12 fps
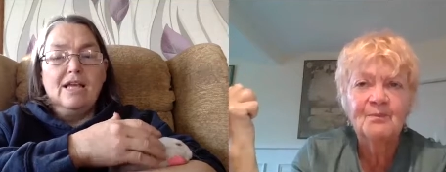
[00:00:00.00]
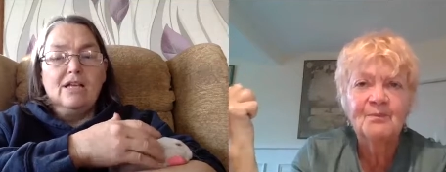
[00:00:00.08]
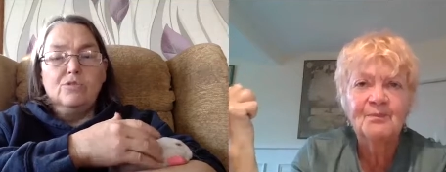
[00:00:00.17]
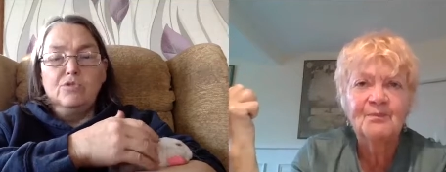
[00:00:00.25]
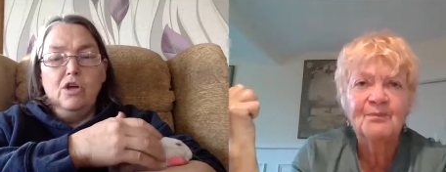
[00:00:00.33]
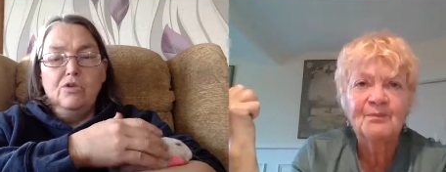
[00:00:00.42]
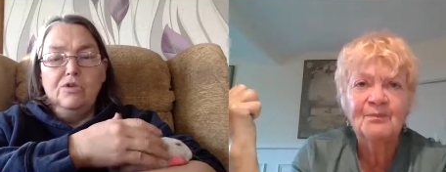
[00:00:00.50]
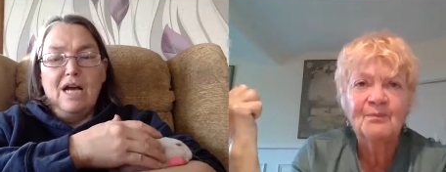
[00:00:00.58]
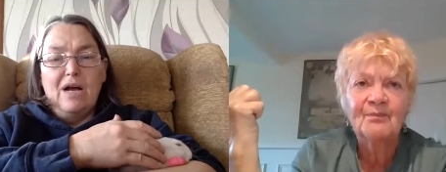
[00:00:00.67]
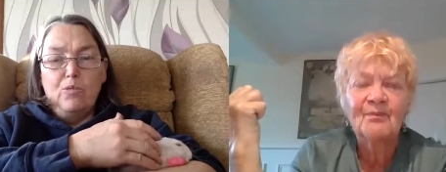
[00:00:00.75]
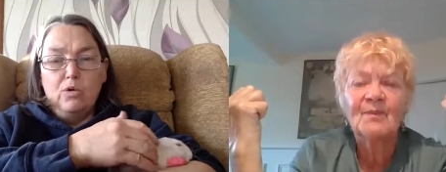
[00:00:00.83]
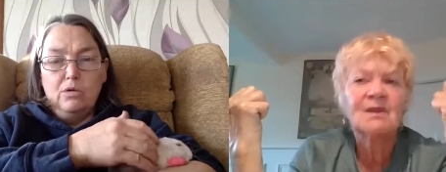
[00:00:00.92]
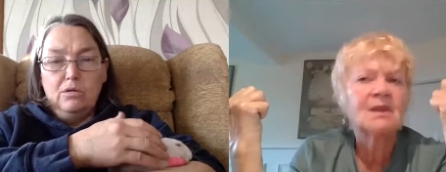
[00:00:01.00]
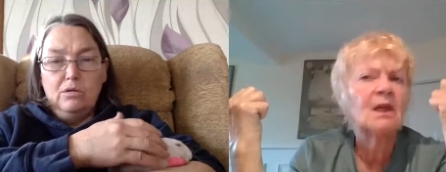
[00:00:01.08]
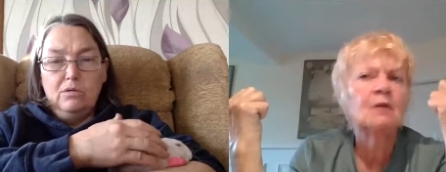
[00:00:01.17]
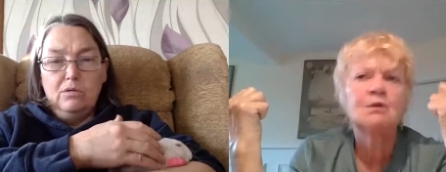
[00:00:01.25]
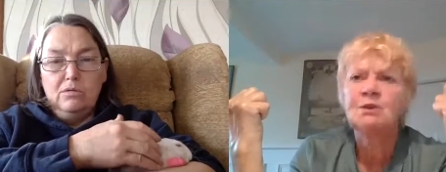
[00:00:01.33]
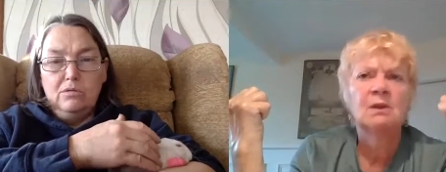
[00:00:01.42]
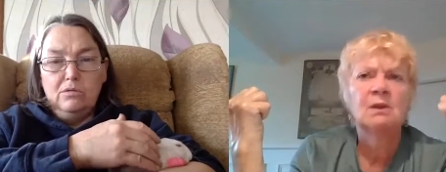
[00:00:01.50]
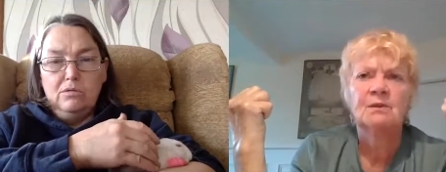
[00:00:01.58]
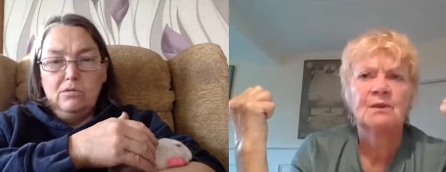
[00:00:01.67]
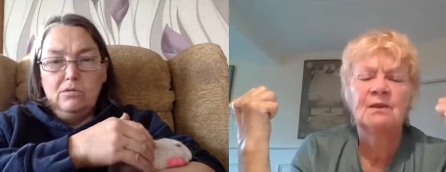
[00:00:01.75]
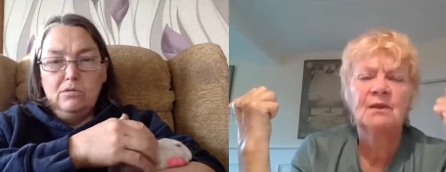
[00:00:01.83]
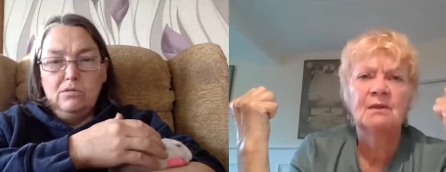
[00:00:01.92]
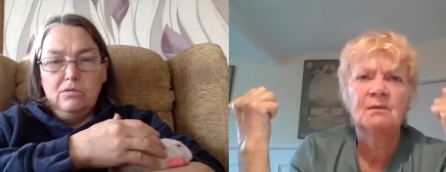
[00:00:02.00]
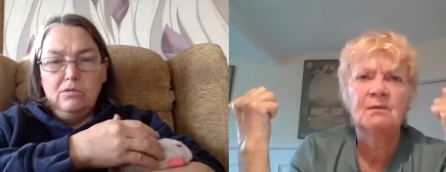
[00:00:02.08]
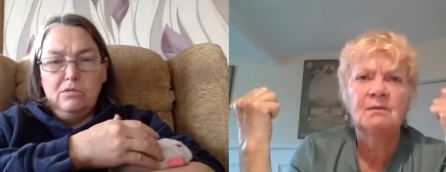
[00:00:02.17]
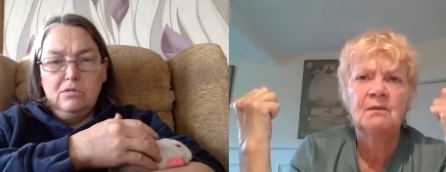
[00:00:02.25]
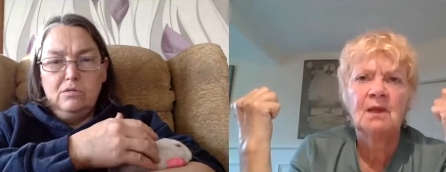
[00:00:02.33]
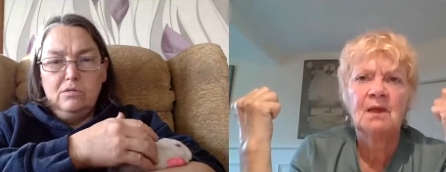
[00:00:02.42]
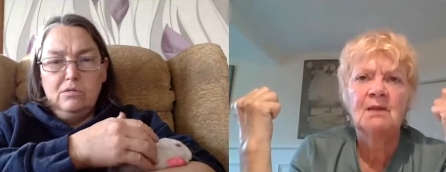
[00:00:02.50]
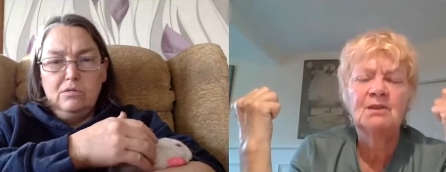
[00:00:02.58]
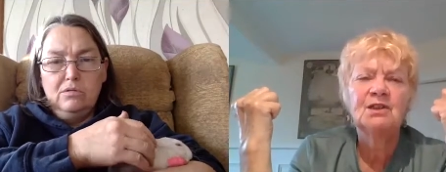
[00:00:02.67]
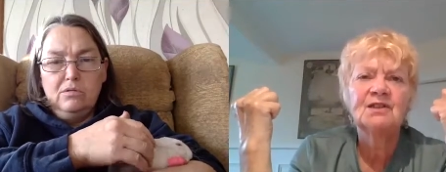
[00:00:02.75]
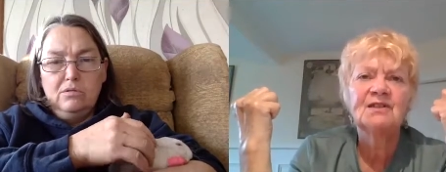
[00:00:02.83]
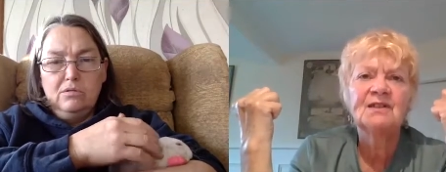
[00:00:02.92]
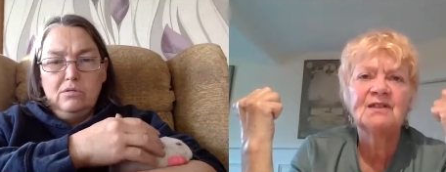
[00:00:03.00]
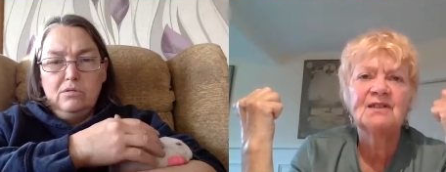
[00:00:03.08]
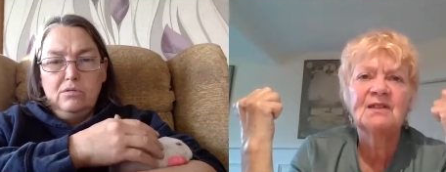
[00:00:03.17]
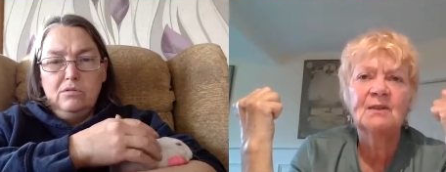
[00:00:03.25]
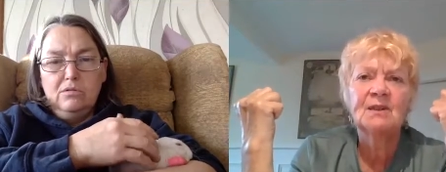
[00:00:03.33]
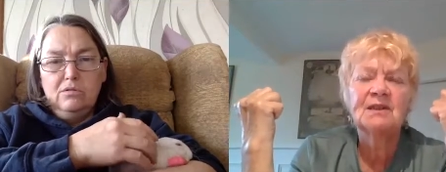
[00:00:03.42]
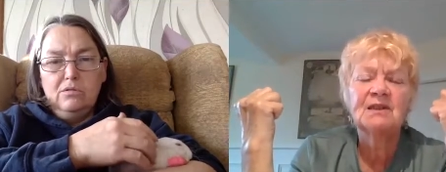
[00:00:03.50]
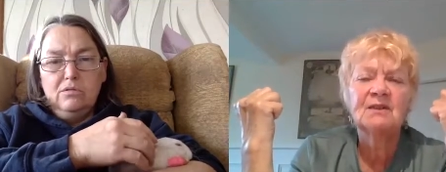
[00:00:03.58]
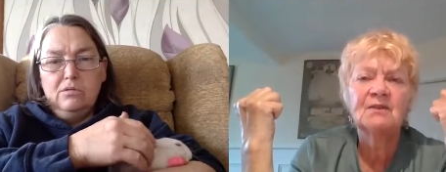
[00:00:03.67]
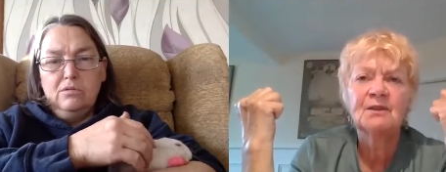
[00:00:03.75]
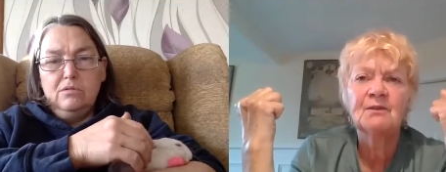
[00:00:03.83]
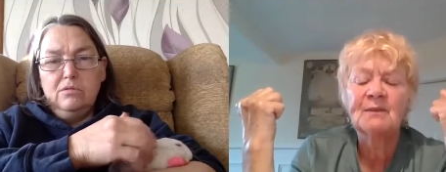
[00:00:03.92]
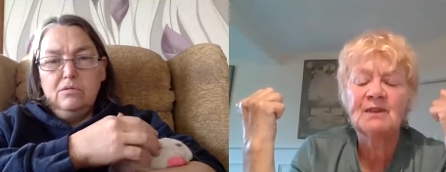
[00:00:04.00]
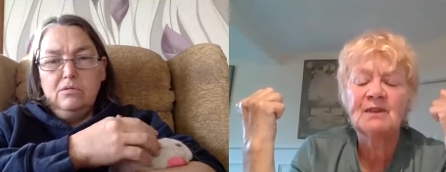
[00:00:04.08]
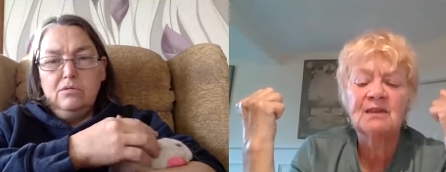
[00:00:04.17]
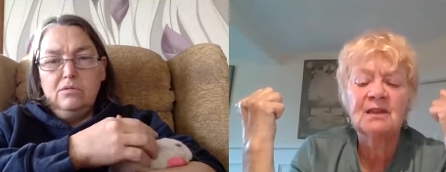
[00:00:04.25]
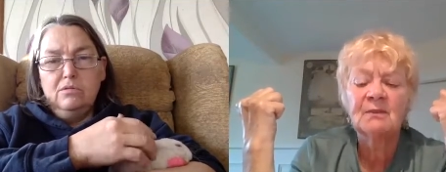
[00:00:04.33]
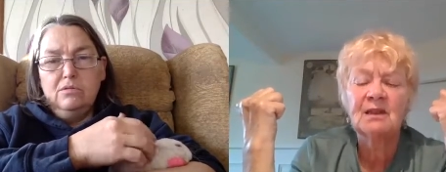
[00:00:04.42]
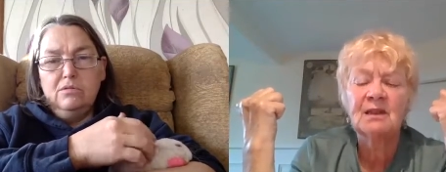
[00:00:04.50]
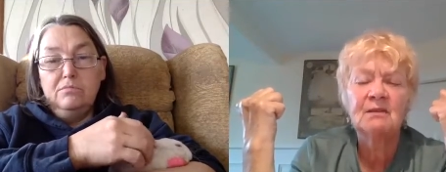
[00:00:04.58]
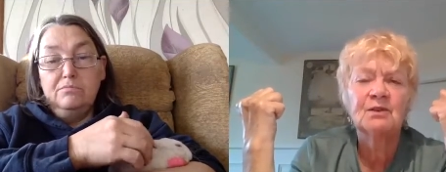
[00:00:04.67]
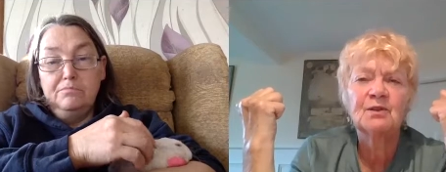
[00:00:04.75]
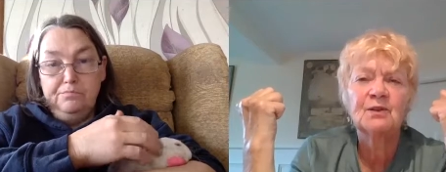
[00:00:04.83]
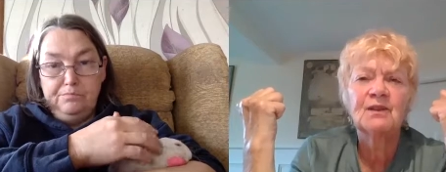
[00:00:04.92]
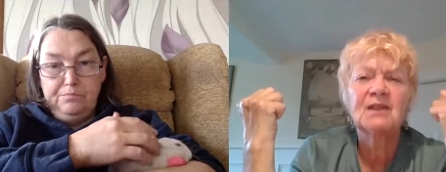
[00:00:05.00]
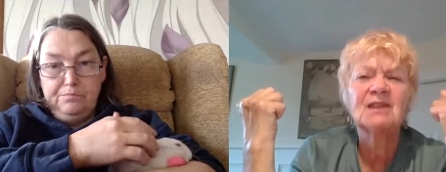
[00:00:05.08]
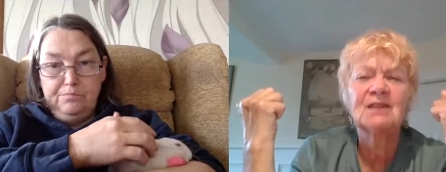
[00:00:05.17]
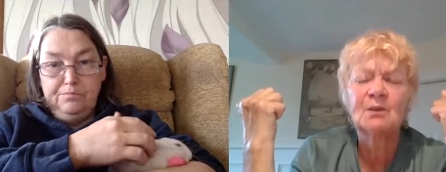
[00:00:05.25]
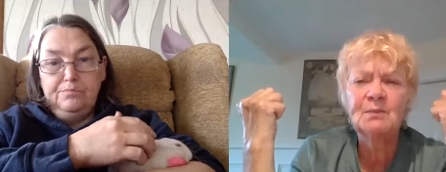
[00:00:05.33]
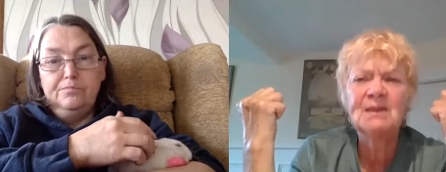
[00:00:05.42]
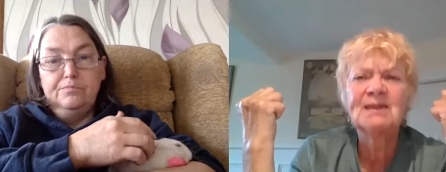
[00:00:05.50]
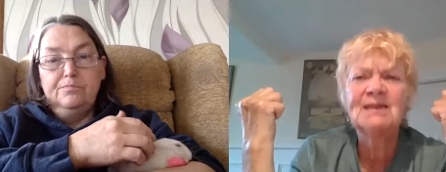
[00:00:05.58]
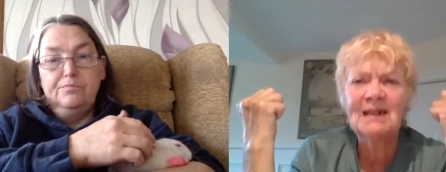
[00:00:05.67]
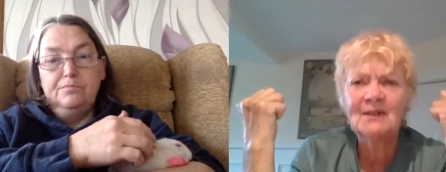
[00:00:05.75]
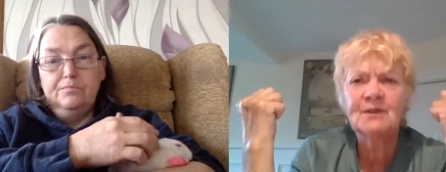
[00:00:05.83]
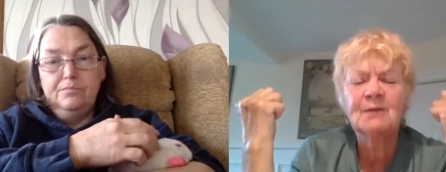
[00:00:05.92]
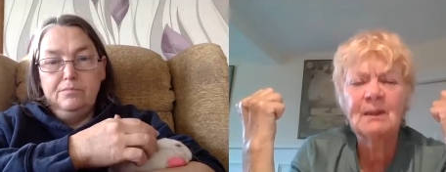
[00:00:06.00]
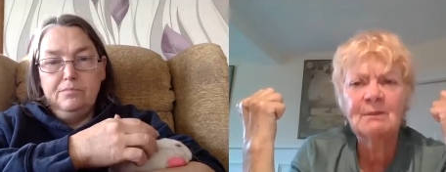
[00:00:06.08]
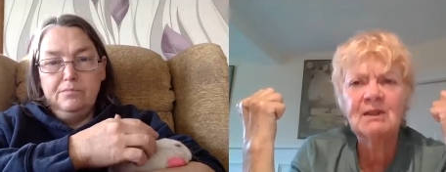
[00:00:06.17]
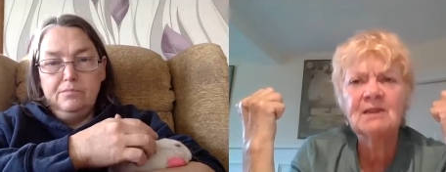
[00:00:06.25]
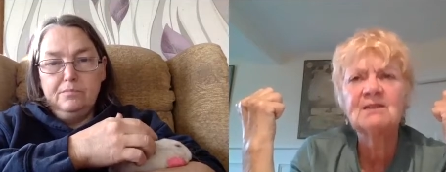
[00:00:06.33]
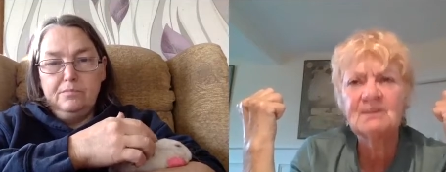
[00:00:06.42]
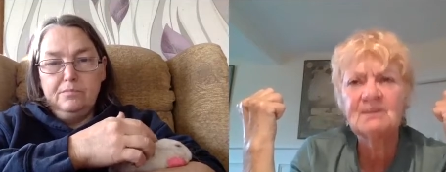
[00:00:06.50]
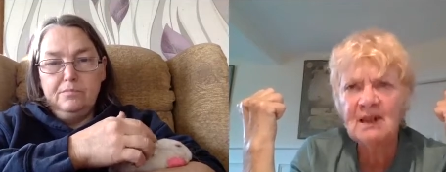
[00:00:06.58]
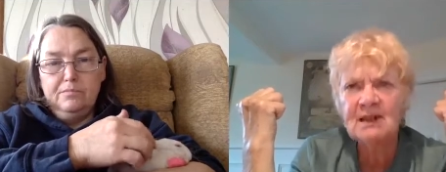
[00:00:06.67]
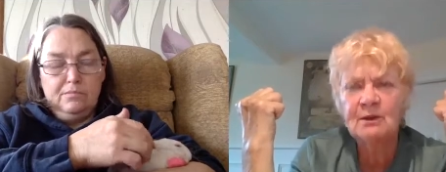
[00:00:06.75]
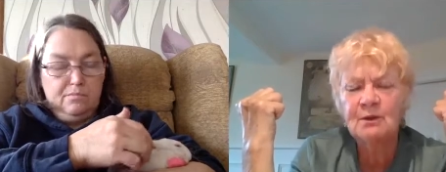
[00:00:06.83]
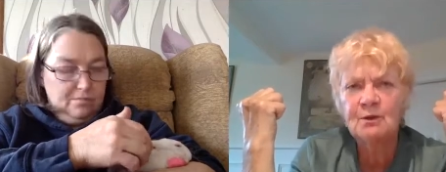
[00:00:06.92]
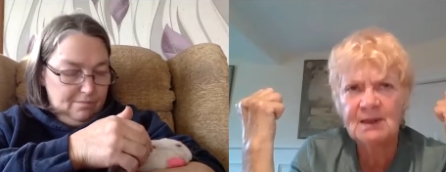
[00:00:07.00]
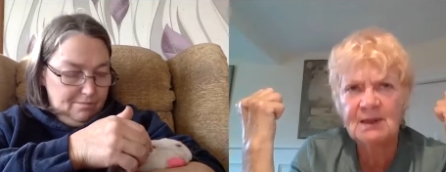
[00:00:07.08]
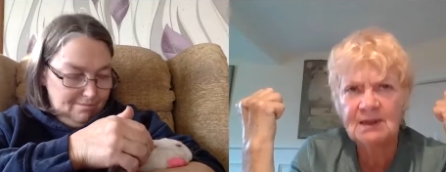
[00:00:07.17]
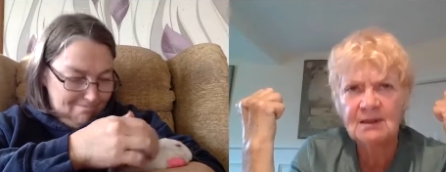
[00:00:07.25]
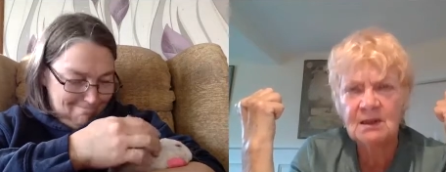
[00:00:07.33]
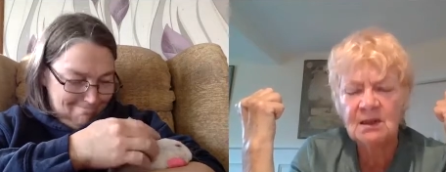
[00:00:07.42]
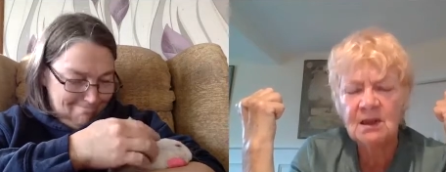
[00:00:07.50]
Speaker 1: cats wouldn't go down.
Speaker 2: No, she won't. No, and she just sits there waiting for the rabbit to come out. And you sort of think, don't be daft, the rabbit can smell you, you idiot.